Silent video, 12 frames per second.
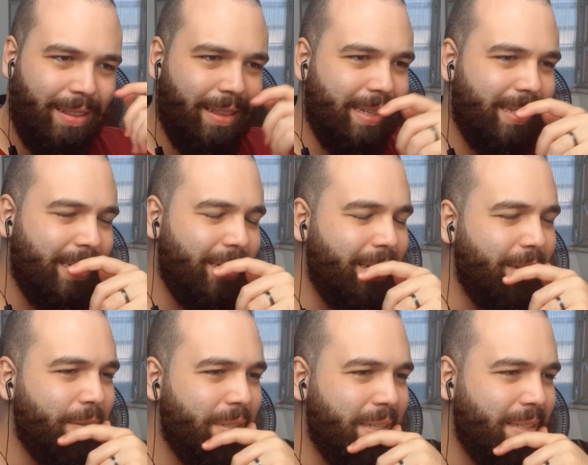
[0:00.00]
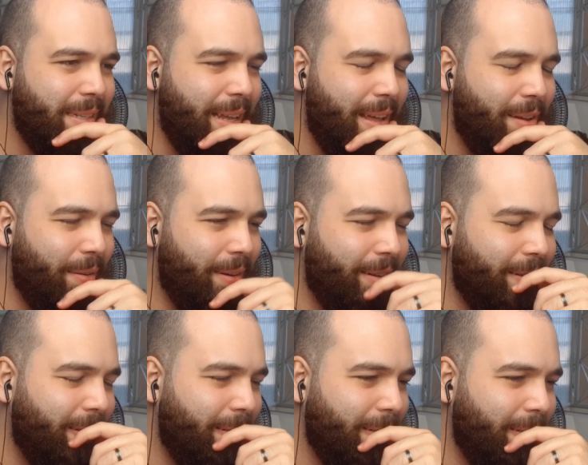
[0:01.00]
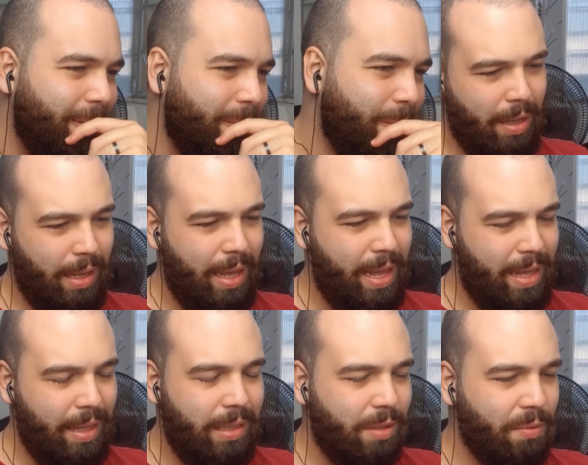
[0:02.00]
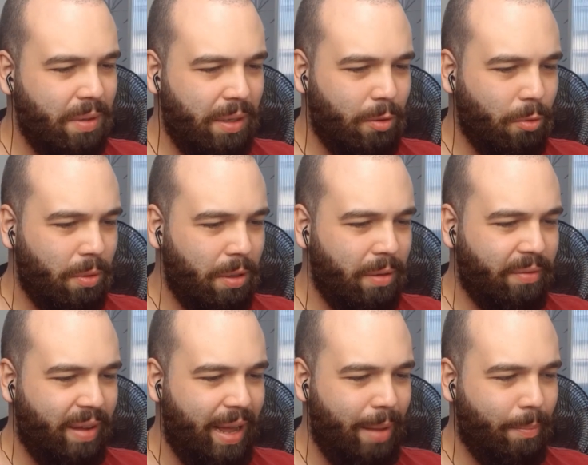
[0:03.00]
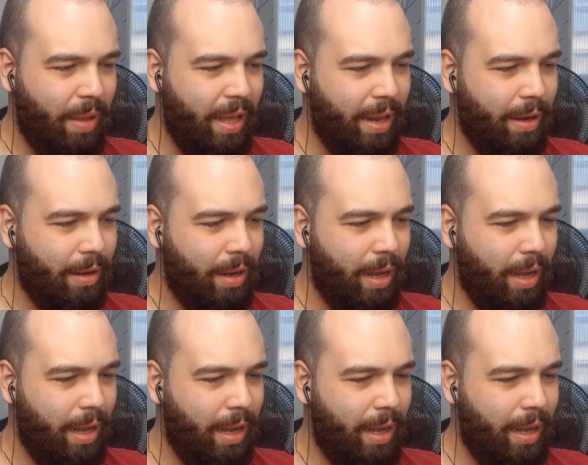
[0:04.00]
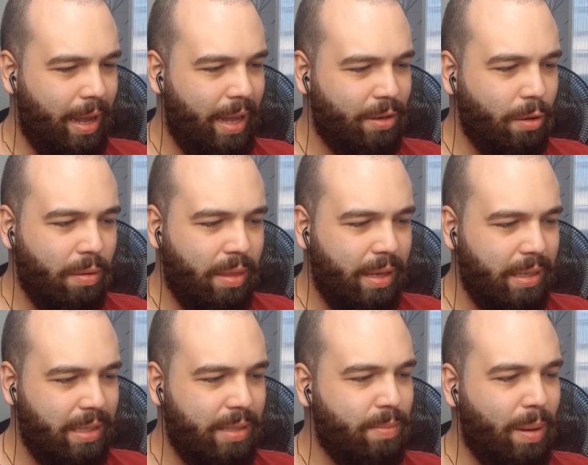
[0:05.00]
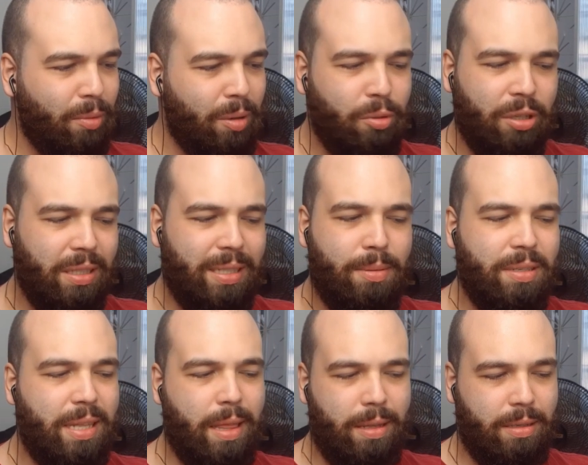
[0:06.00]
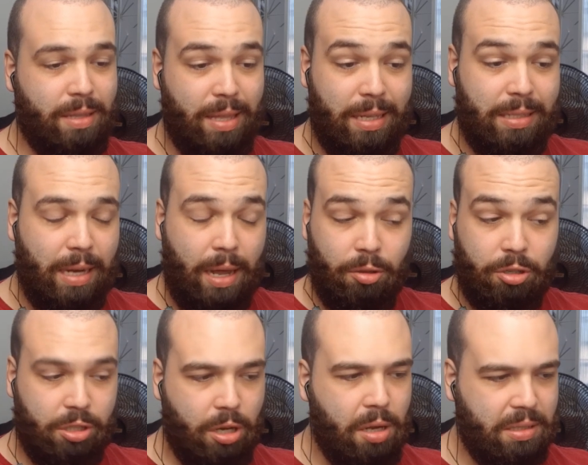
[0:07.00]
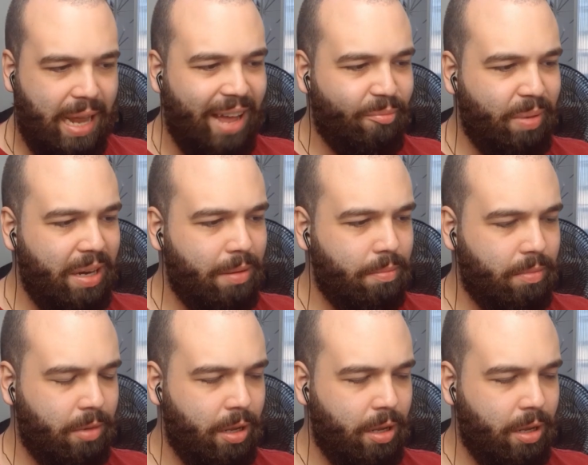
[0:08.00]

That's such an interesting sound. Yeah, that's a really cool little vibe, man. Uh, I don't think it's as memorable as some of these other songs have been.